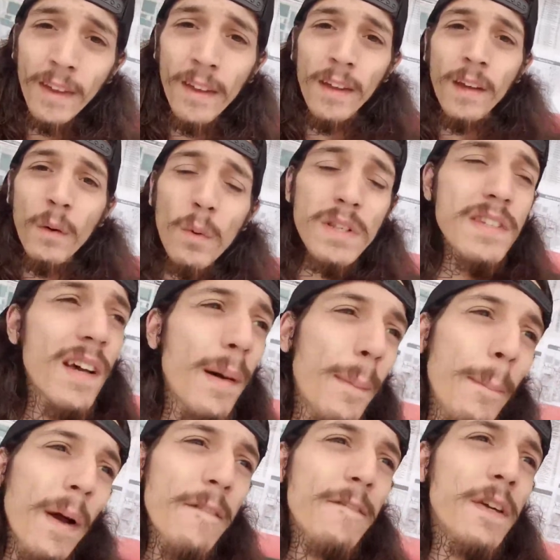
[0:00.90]
What's up, my
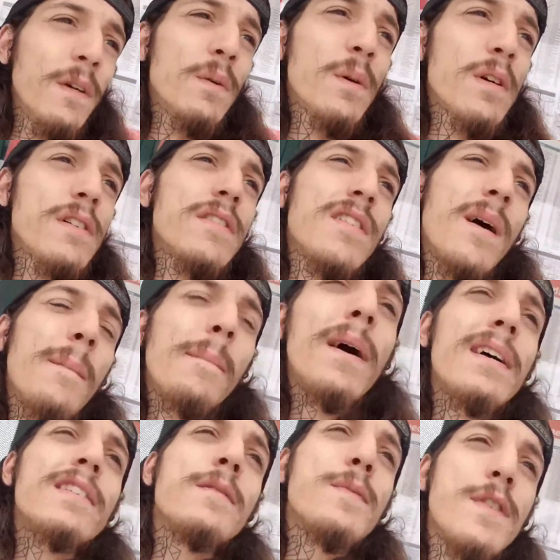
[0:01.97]
viewers, my
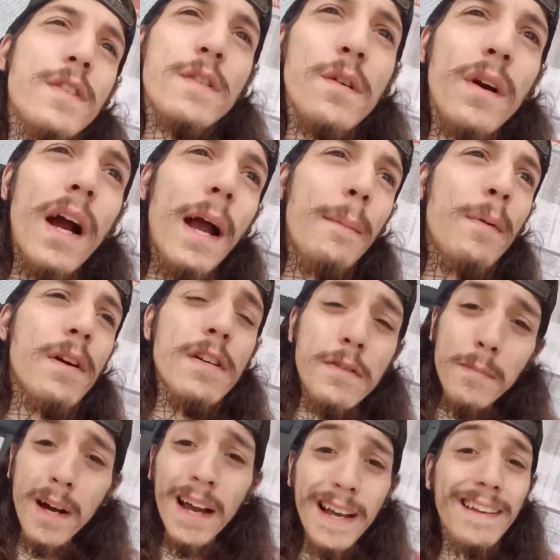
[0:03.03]
subscribers,
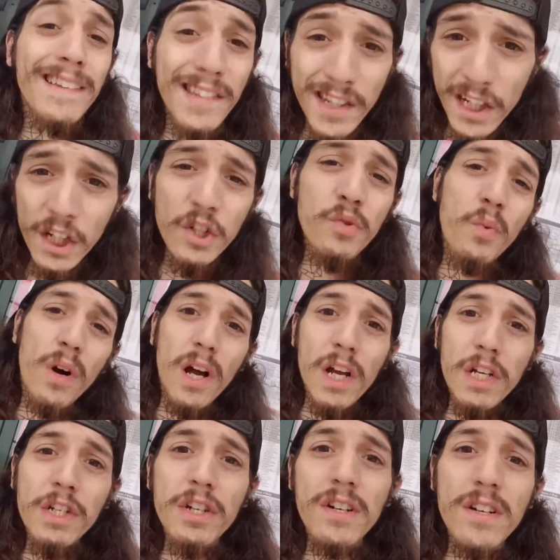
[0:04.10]
my
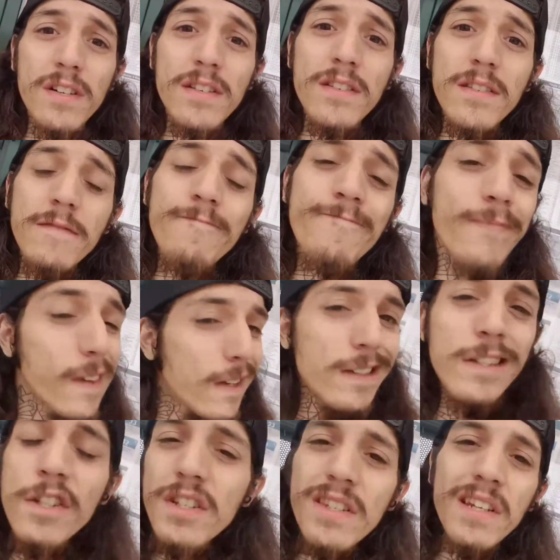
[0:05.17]
dishwashers? It's
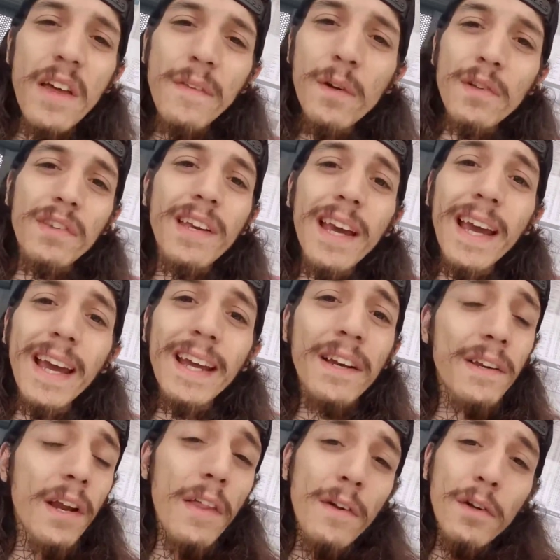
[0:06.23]
just another day,
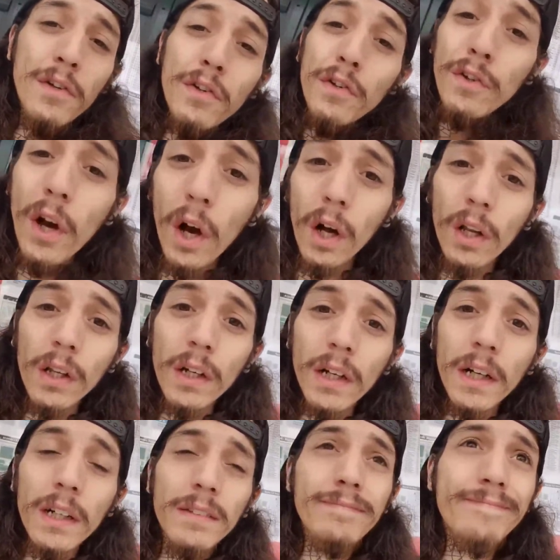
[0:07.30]
another dollar,
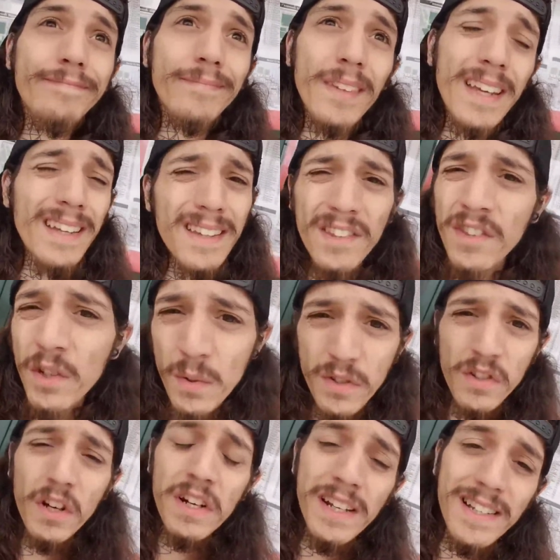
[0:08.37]
to a certain
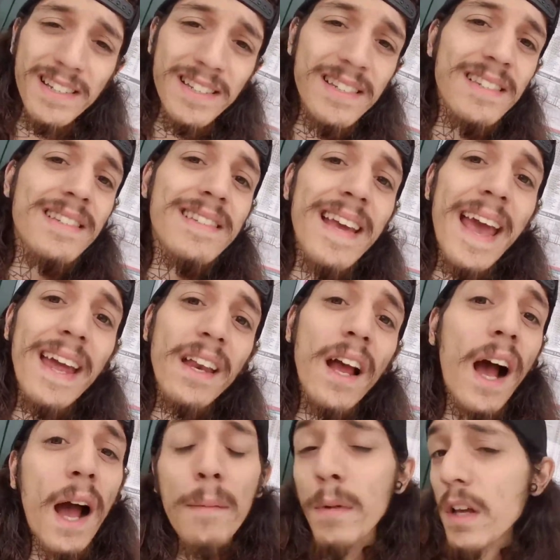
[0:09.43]
extent.
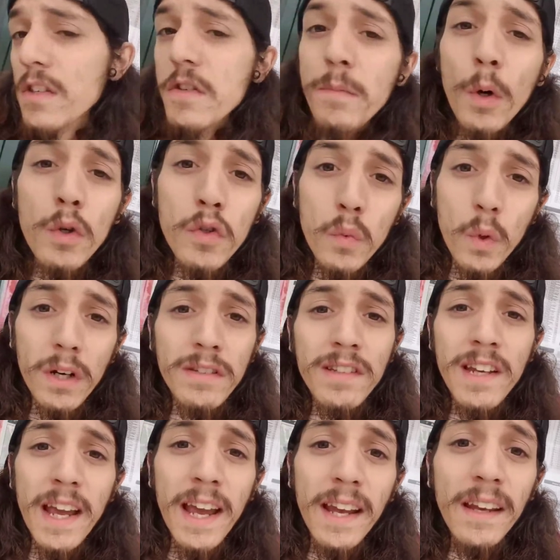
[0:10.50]
I'm not supposed to work
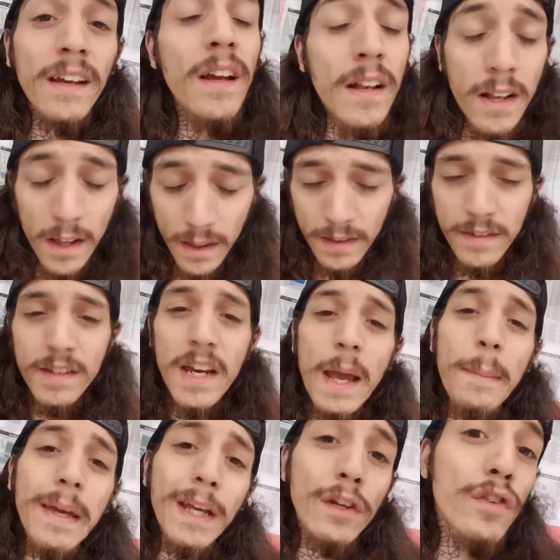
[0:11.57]
today, today
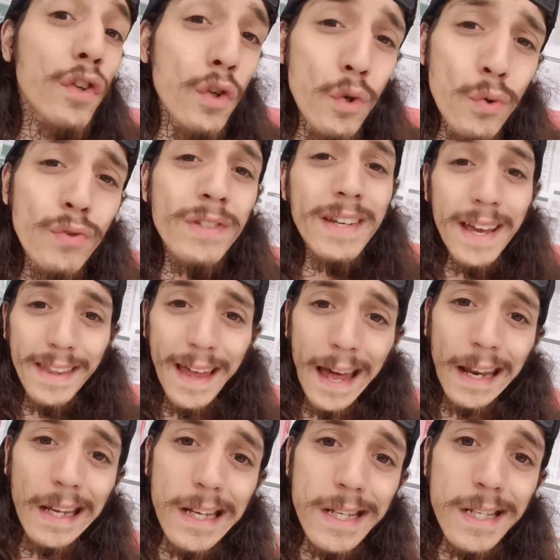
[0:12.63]
being Tuesday, that
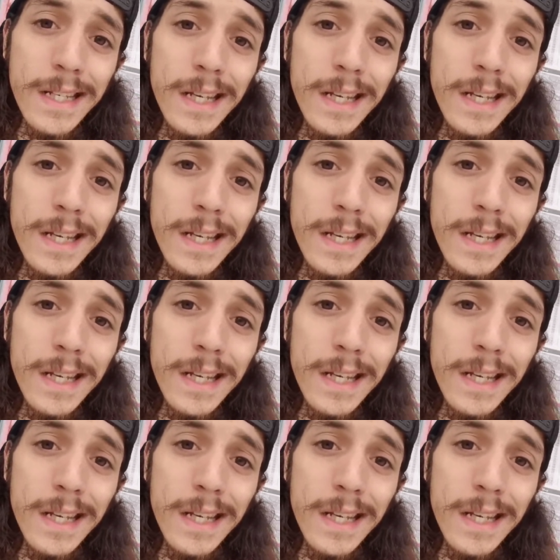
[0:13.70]
is.